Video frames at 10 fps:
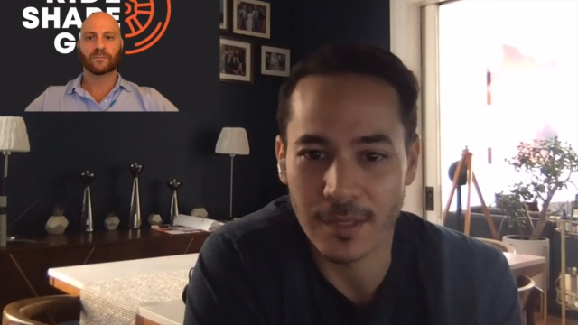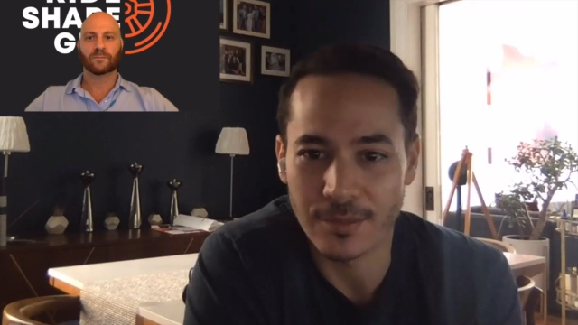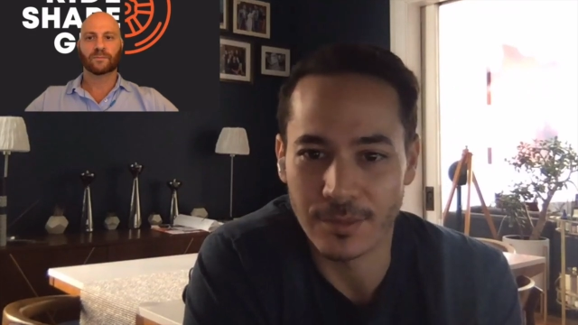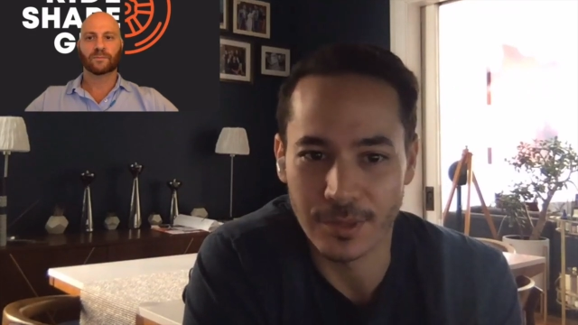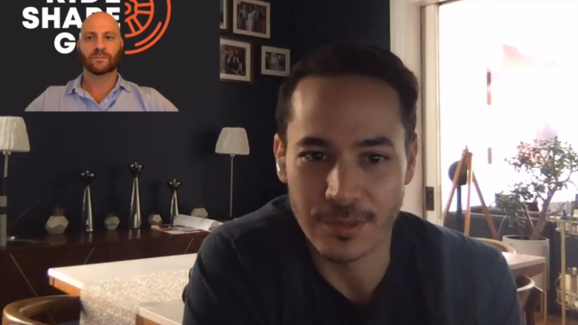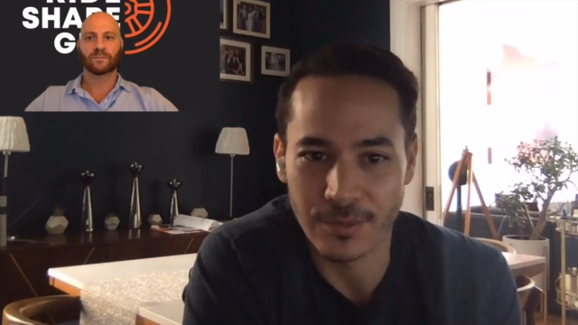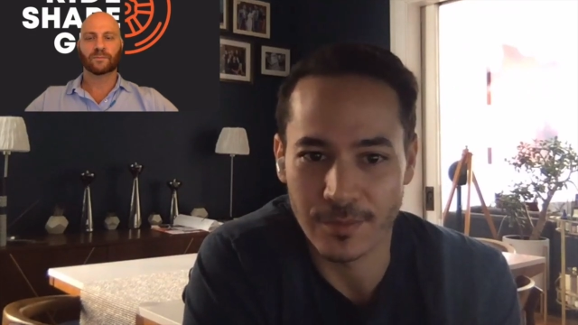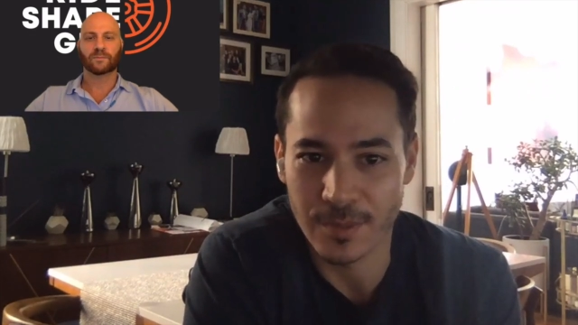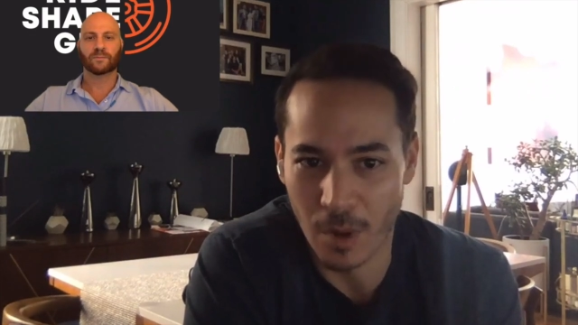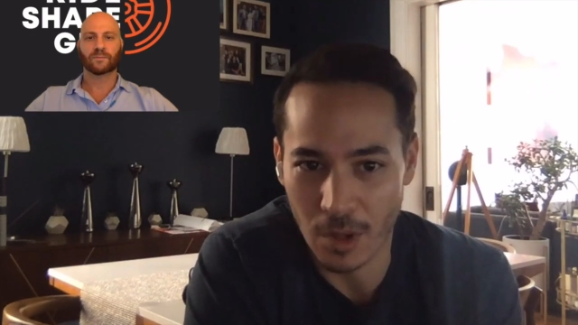Speaker 1: that's really
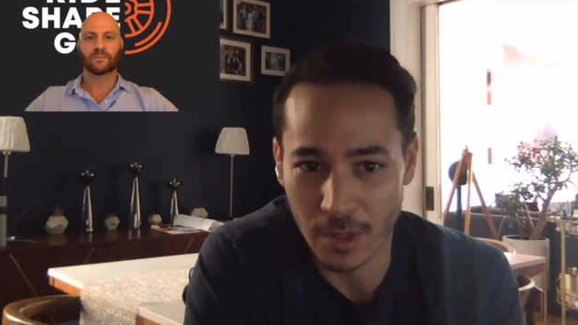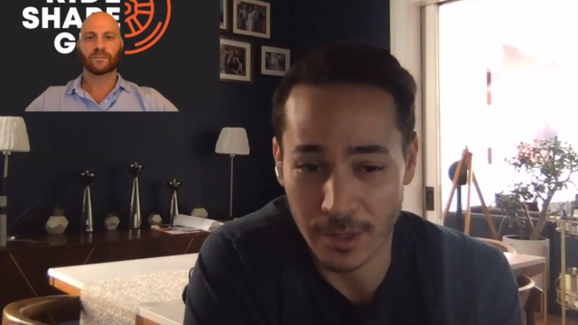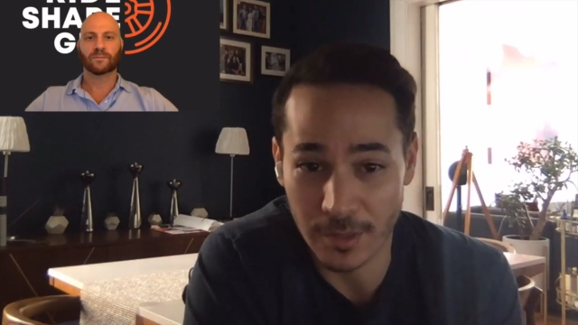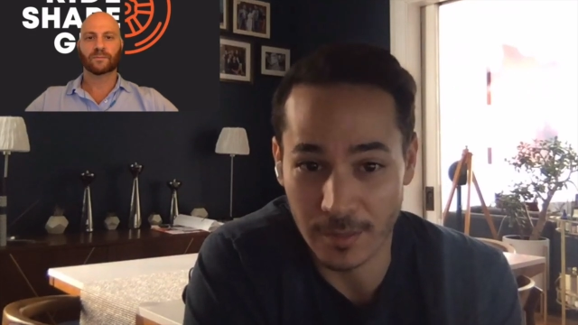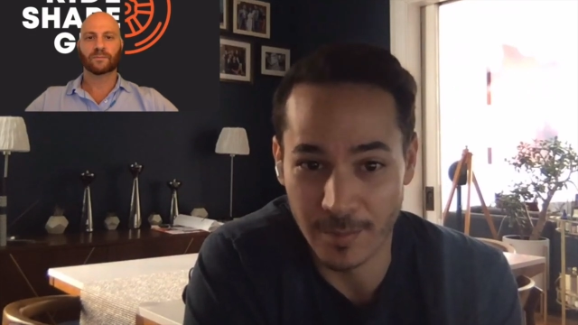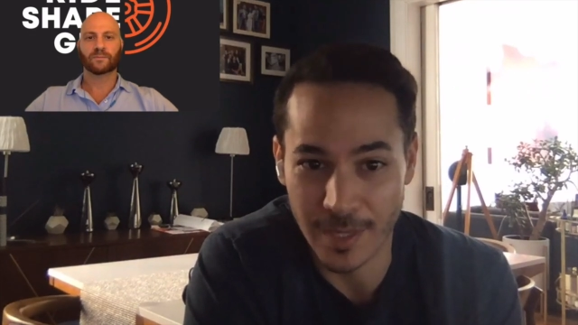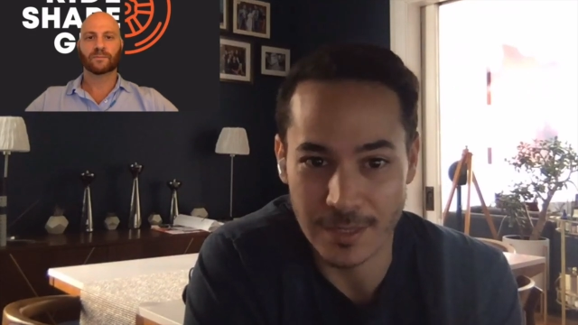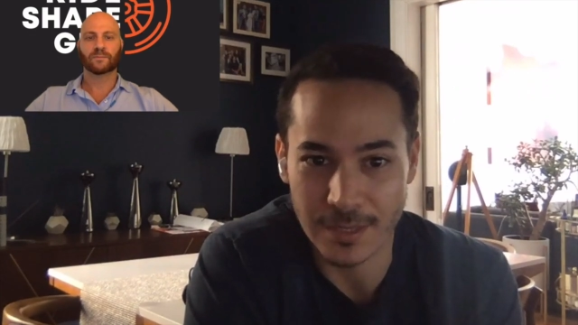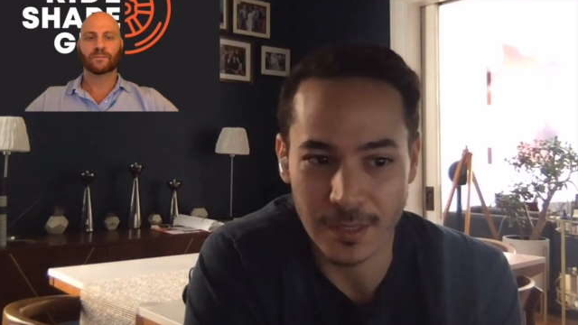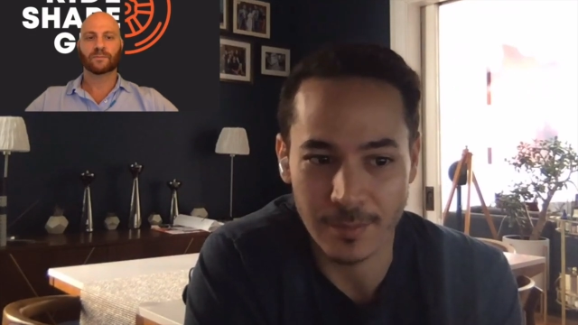sort of small and, and
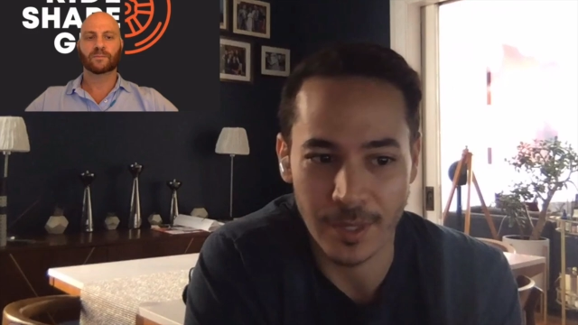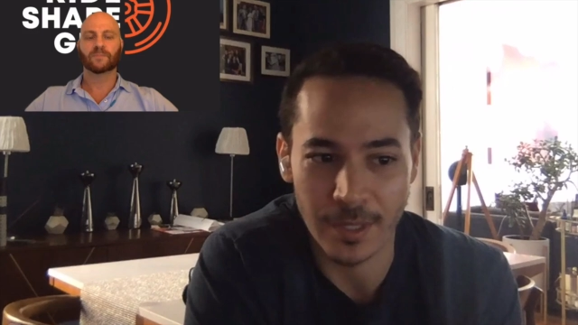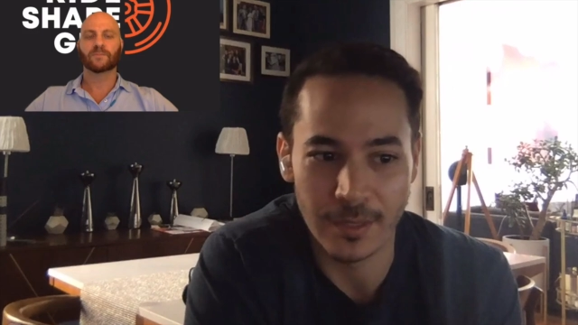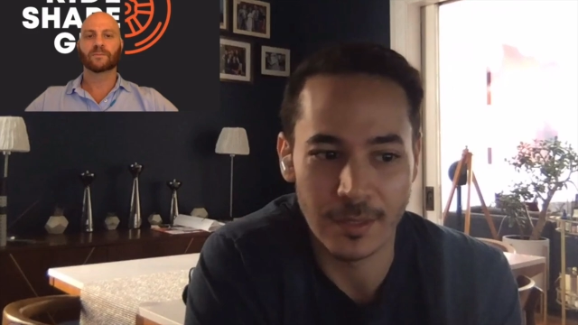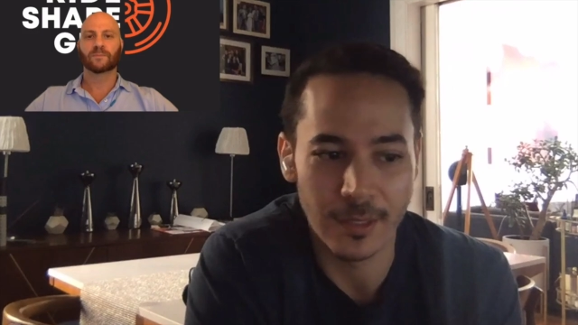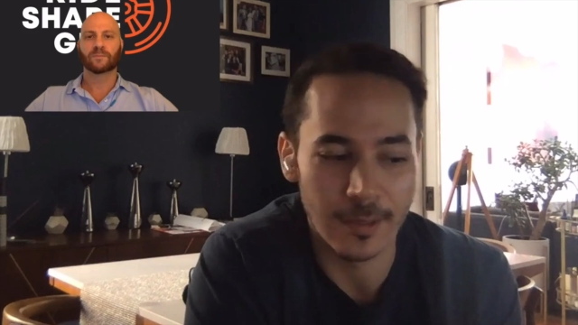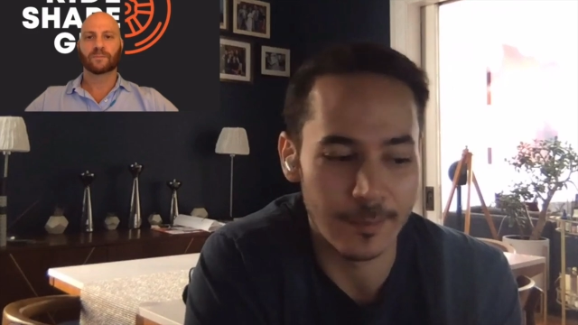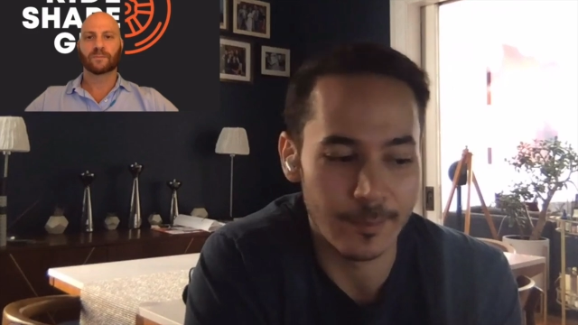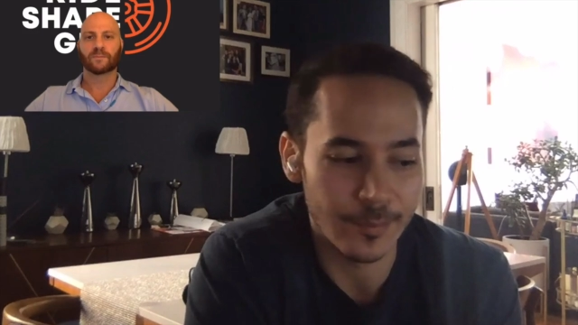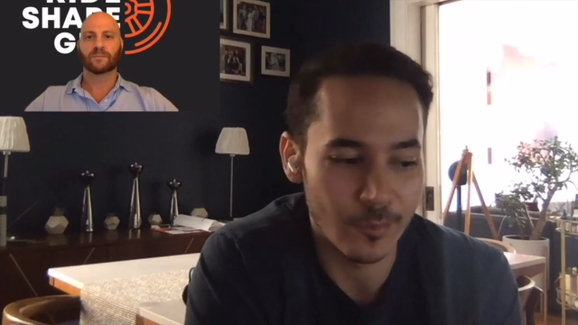basic. But
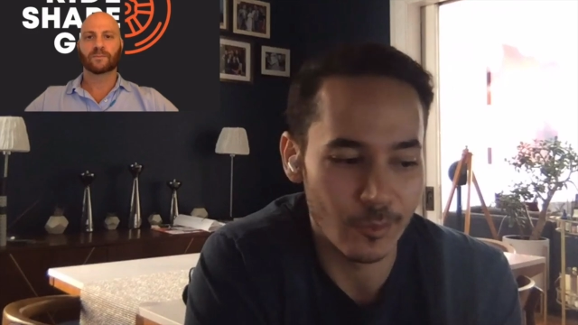um,